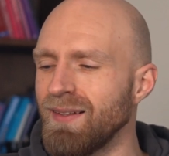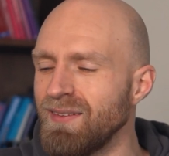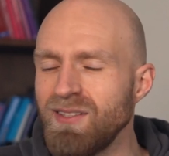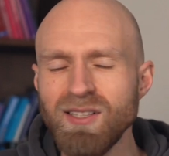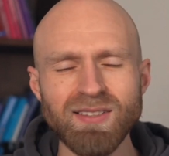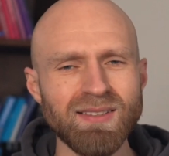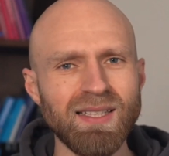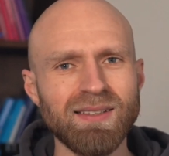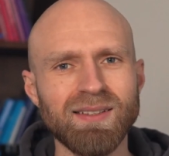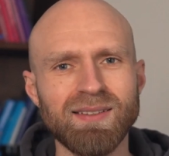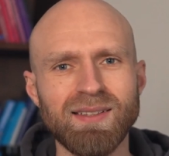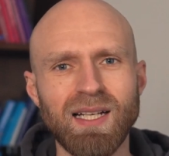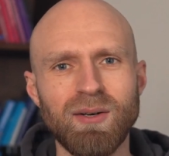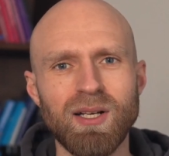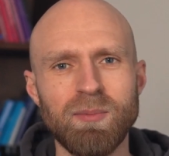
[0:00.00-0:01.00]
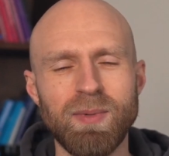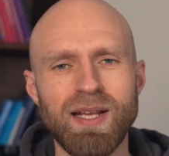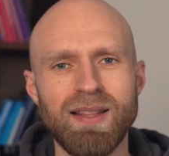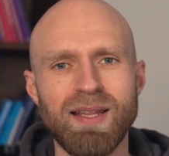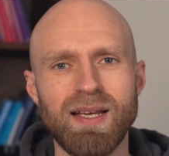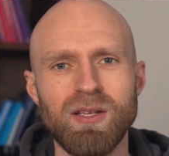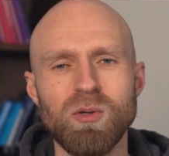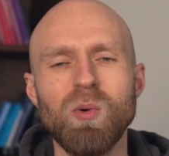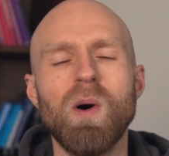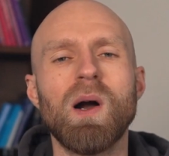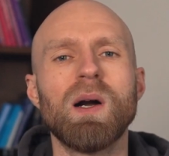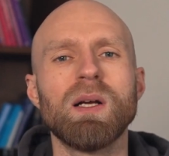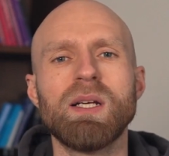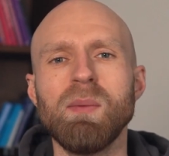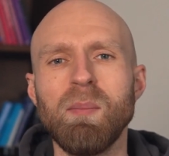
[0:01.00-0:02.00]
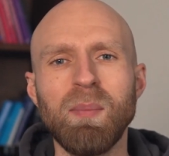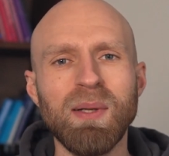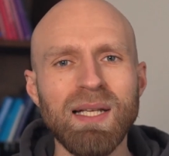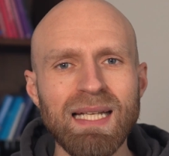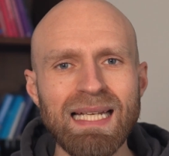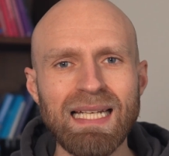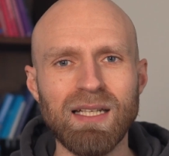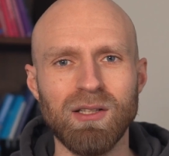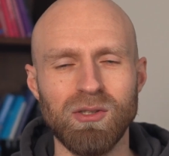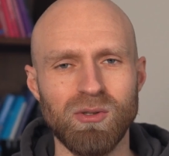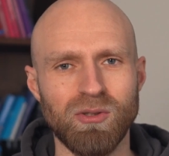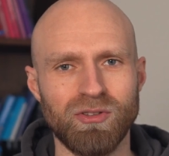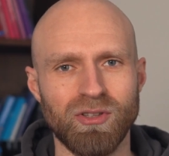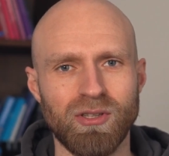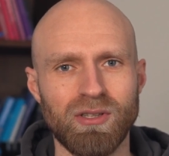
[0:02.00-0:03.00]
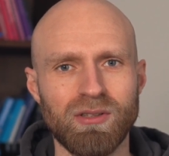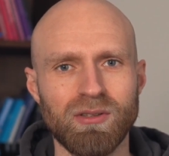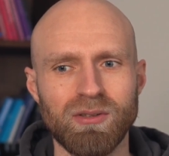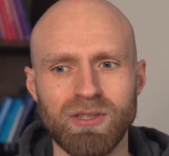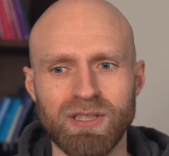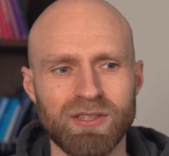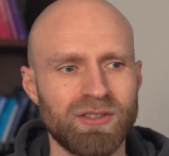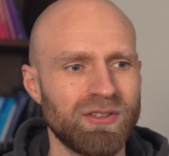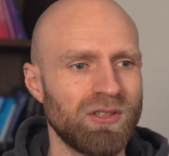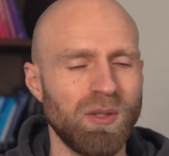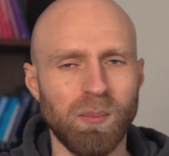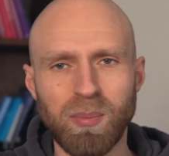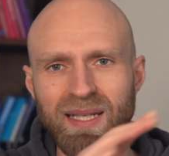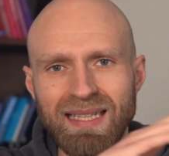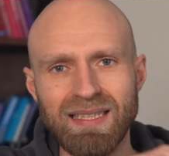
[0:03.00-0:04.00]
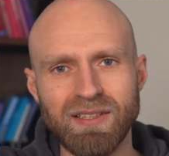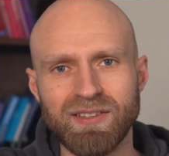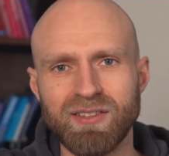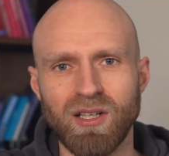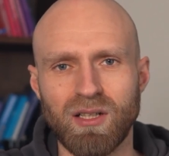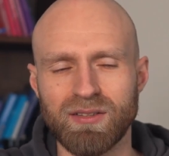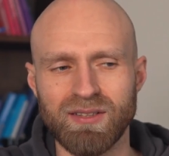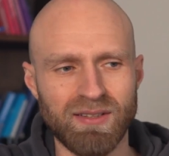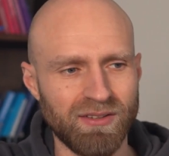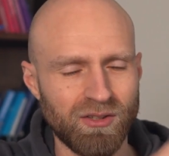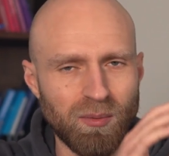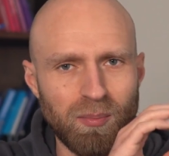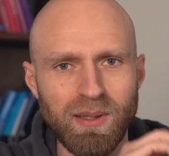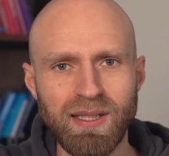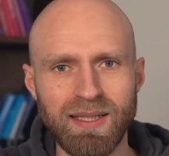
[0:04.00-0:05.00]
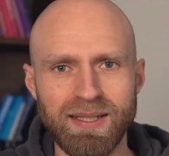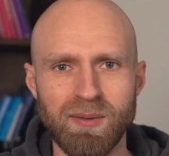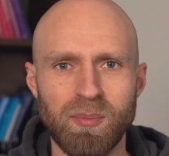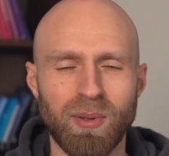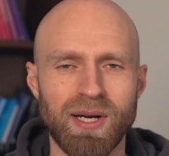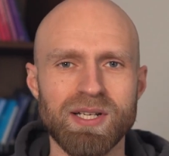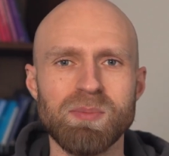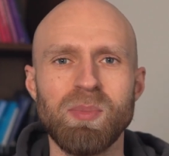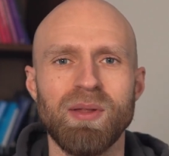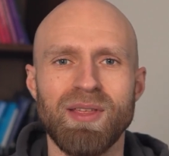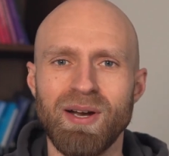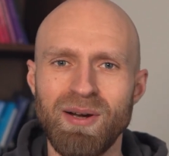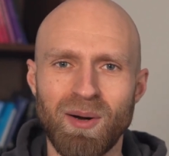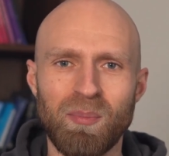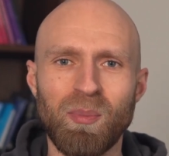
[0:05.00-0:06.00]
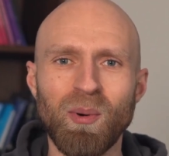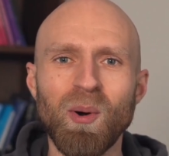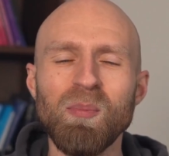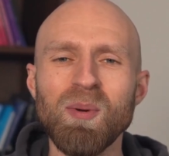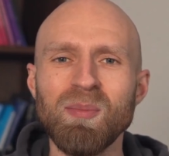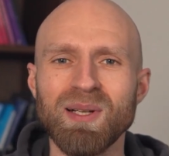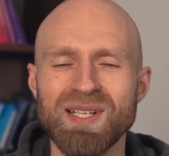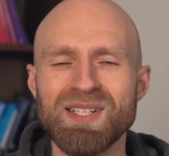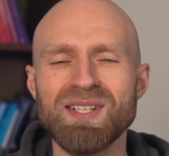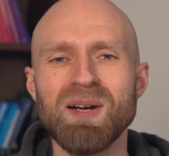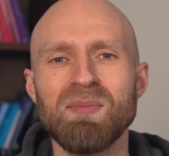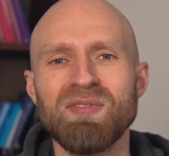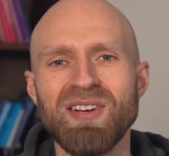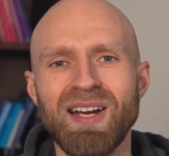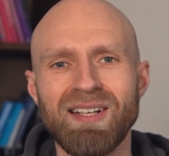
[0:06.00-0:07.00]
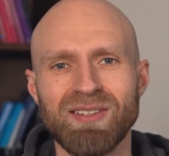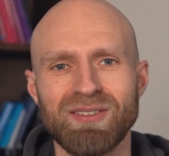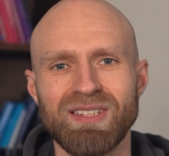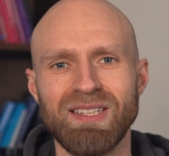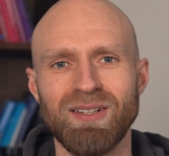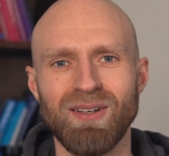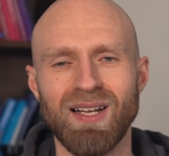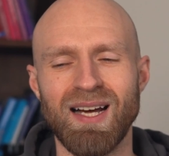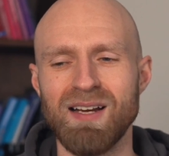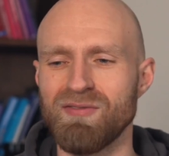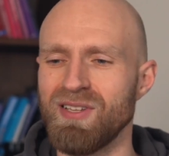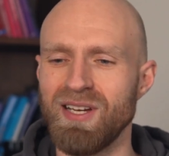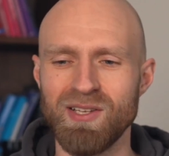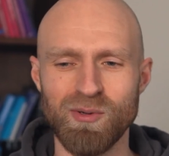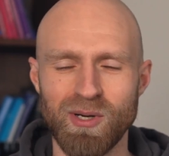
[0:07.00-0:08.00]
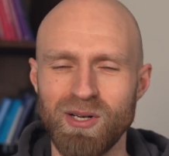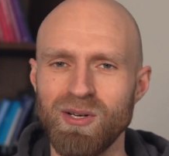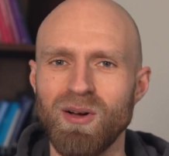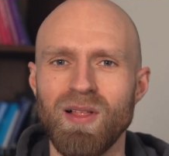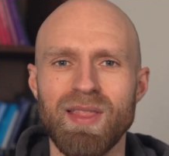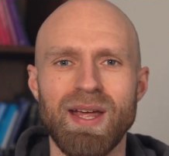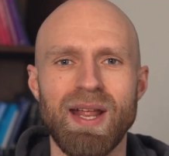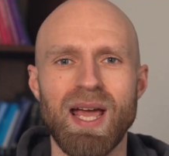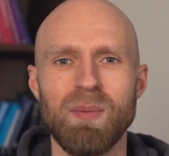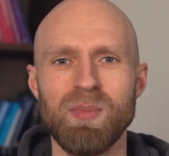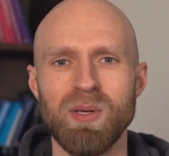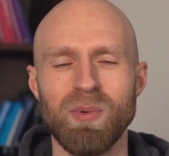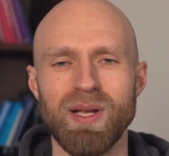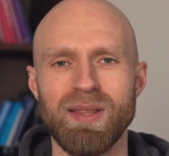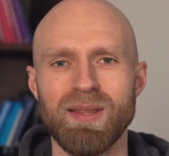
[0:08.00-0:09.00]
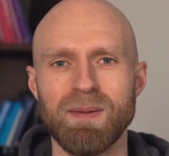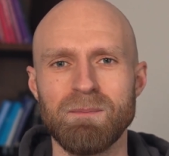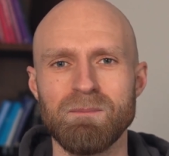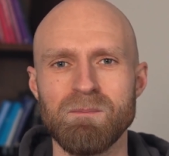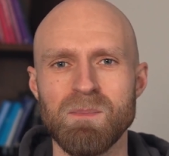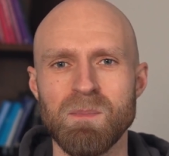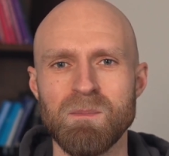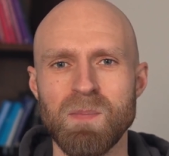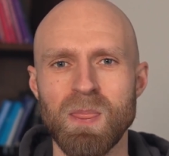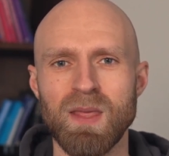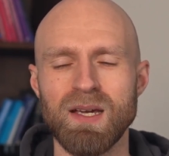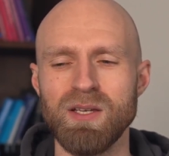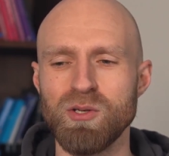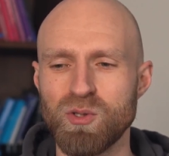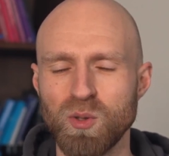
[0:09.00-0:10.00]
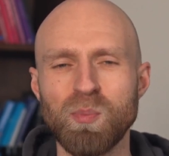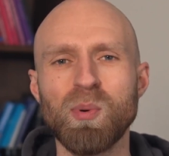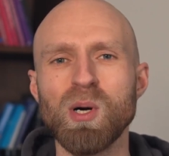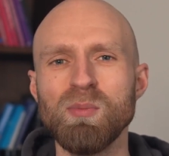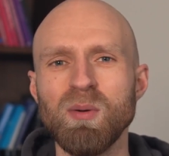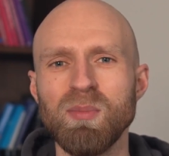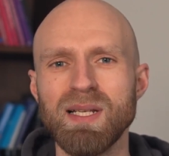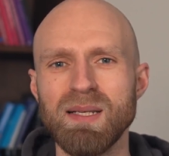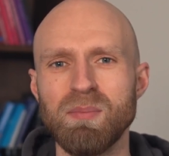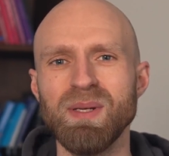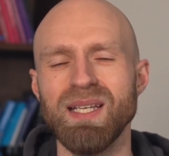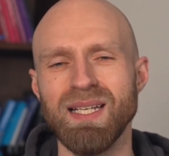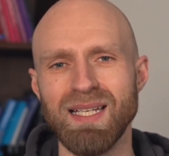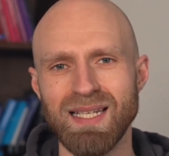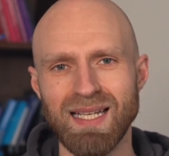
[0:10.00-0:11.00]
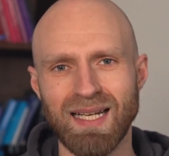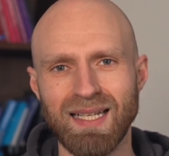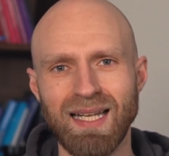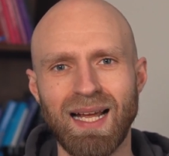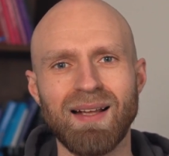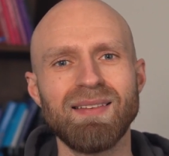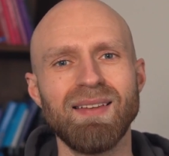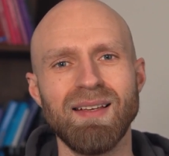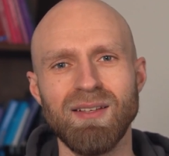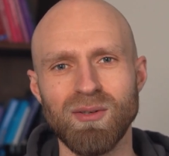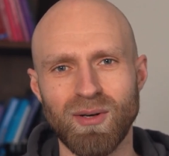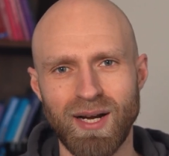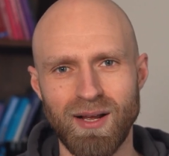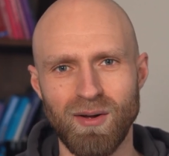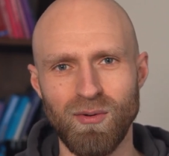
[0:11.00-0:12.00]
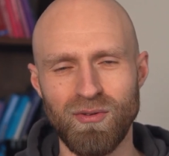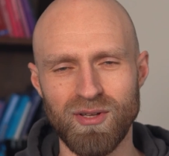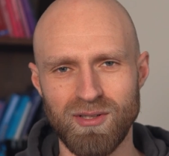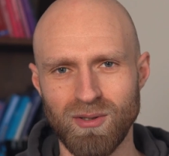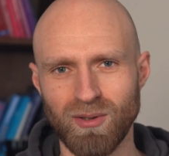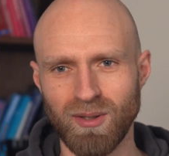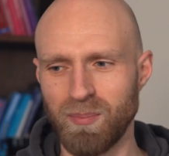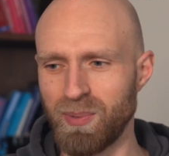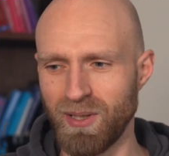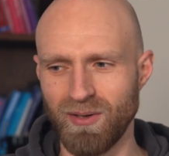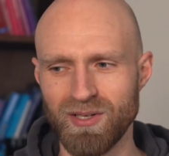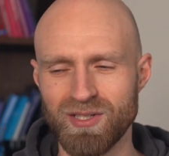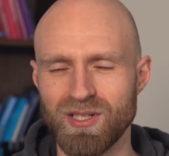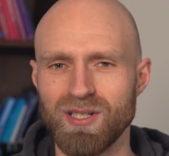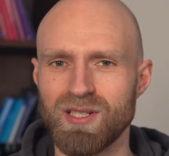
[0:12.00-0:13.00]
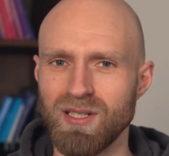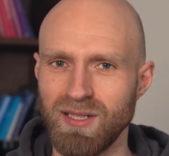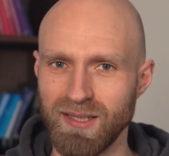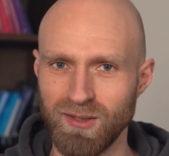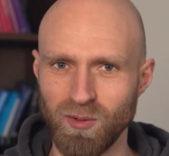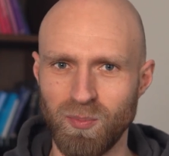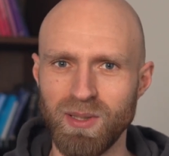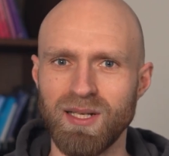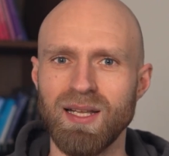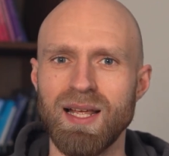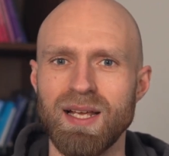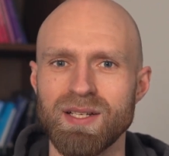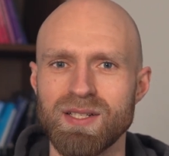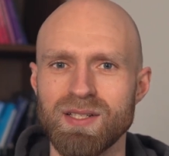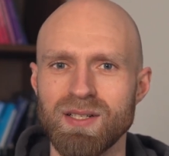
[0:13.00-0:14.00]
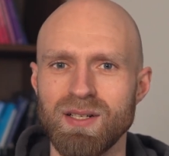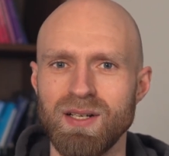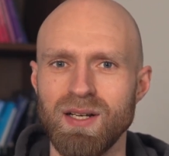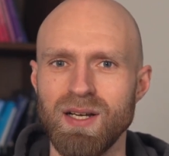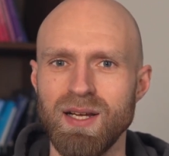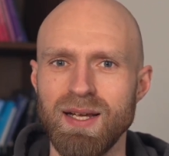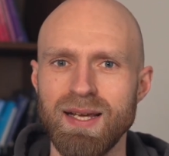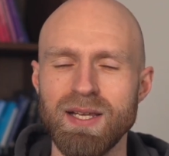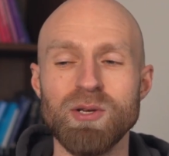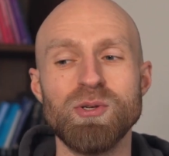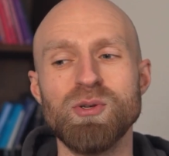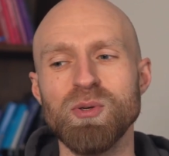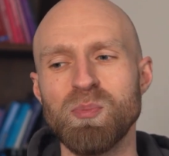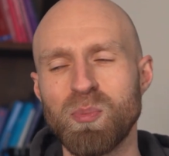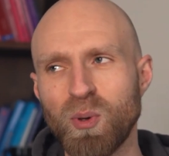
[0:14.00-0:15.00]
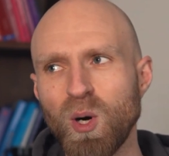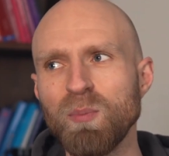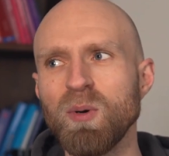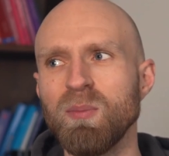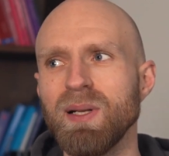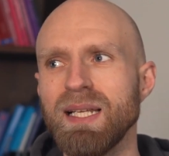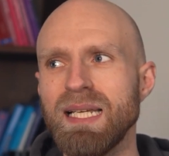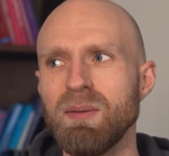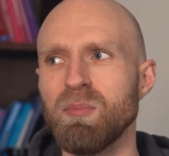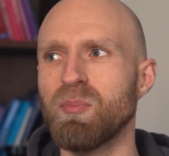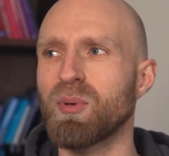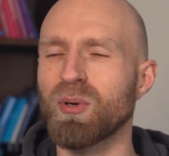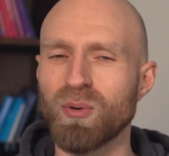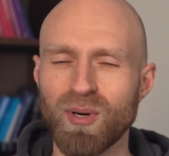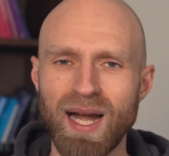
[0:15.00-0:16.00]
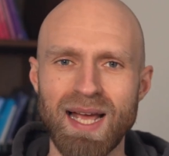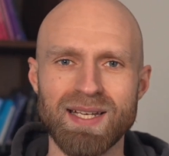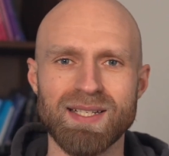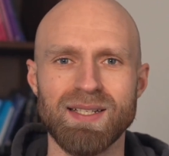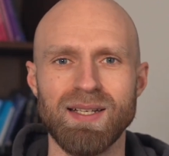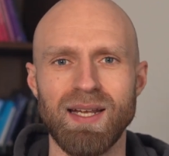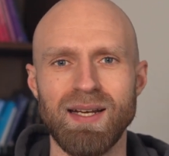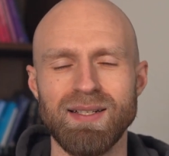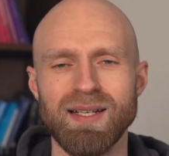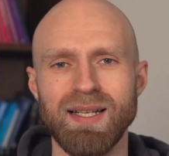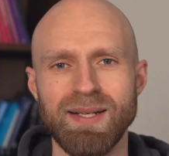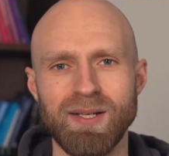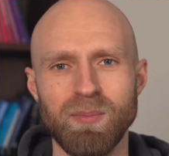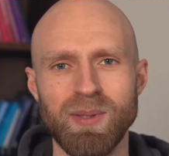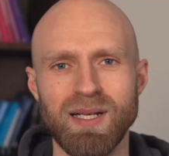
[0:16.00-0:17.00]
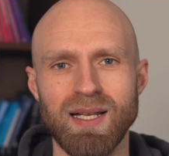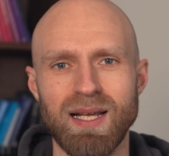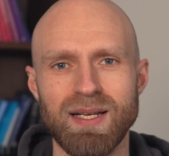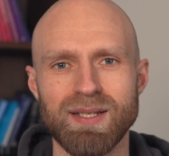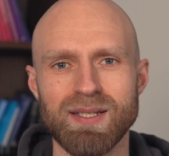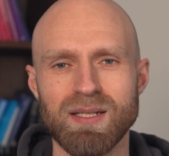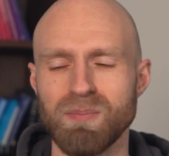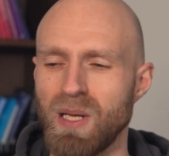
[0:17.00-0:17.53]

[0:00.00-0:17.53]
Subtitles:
Doesn't necessarily mean that you are a complete loser who just completely sucks and is completely depressed, but there are probably some factors in your life that you are not that happy with. You should probably be neglecting your health and your appearances a little bit less. You should probably procrastinate a little bit less.